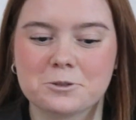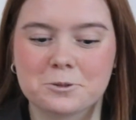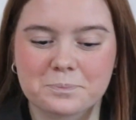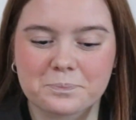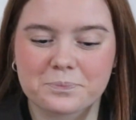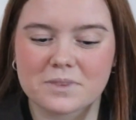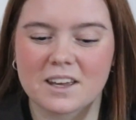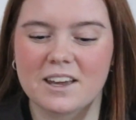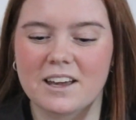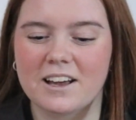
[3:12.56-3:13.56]
So tell them what you
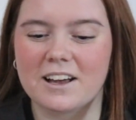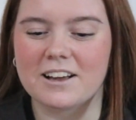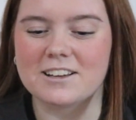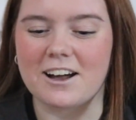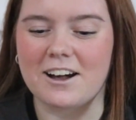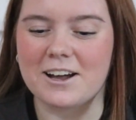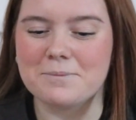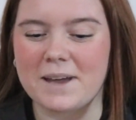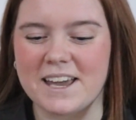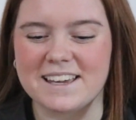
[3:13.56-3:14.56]
make. What is your
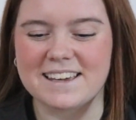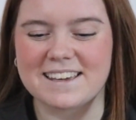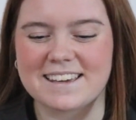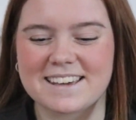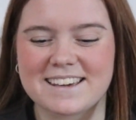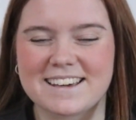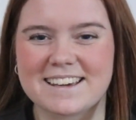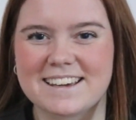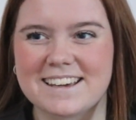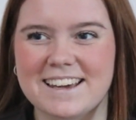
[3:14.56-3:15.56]
signature
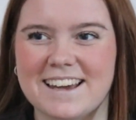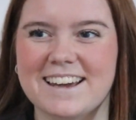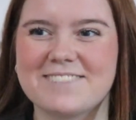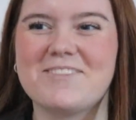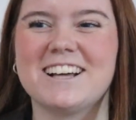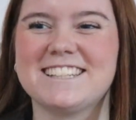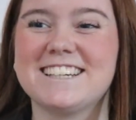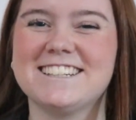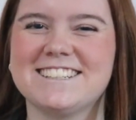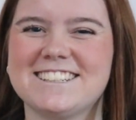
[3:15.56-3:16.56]
dish? My
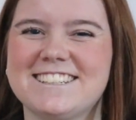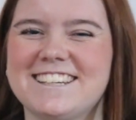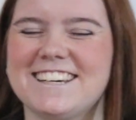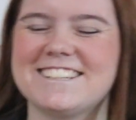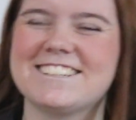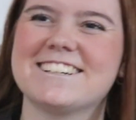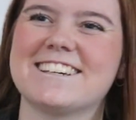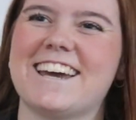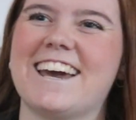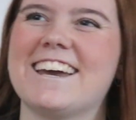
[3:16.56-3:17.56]
signature dish,
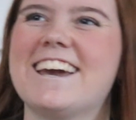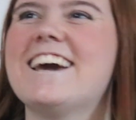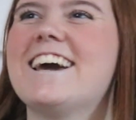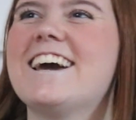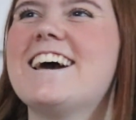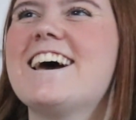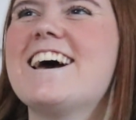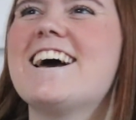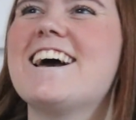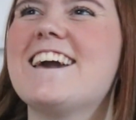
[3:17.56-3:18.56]
okay.
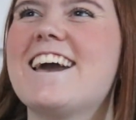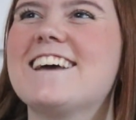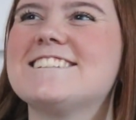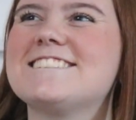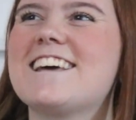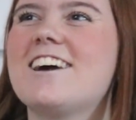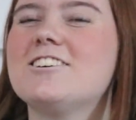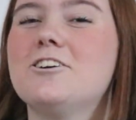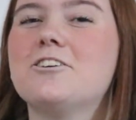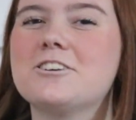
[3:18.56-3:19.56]
It's
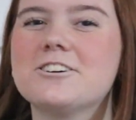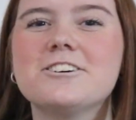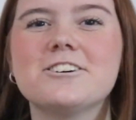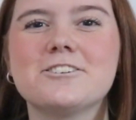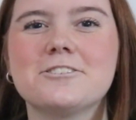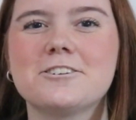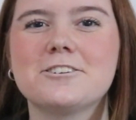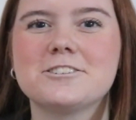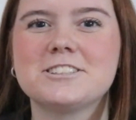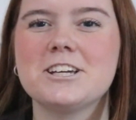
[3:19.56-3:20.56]
yoghurt,
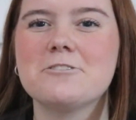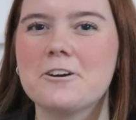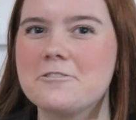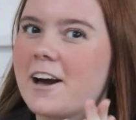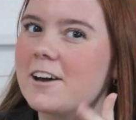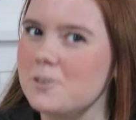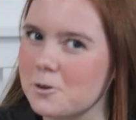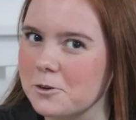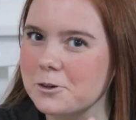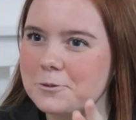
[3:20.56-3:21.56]
zero fat
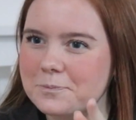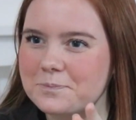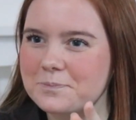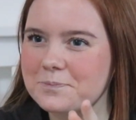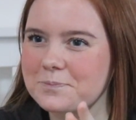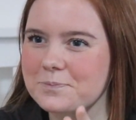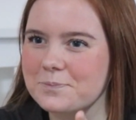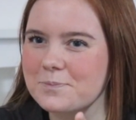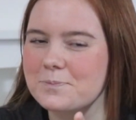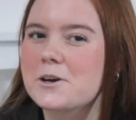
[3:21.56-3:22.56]
yoghurt,
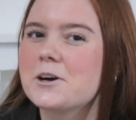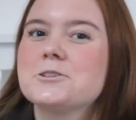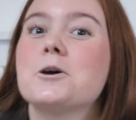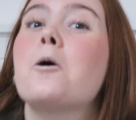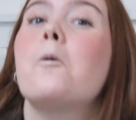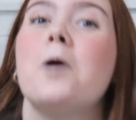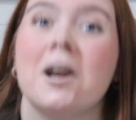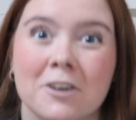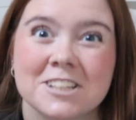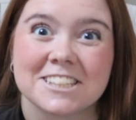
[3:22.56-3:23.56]
because
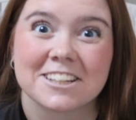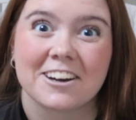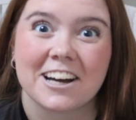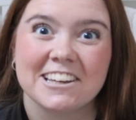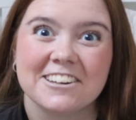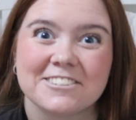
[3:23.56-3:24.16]
we're on a diet.